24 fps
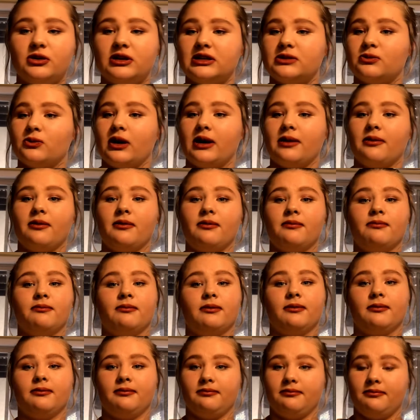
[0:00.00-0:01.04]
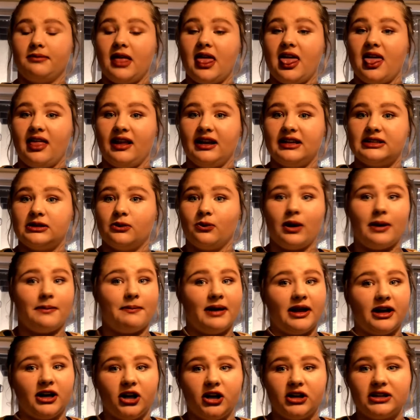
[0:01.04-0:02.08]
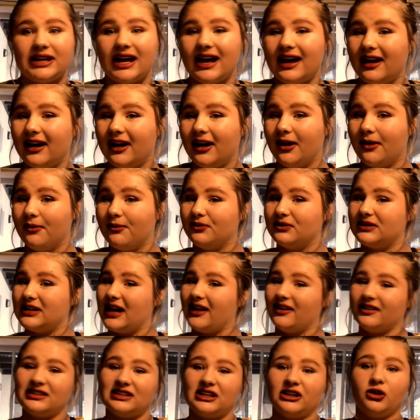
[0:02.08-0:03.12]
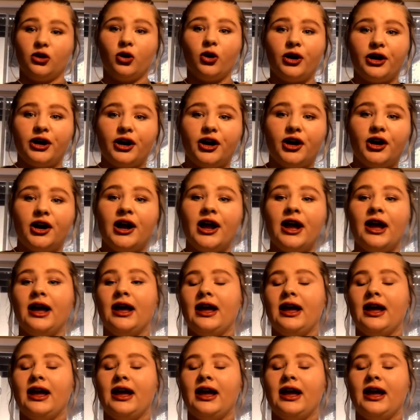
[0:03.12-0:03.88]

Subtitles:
He's a way better talented lawyer,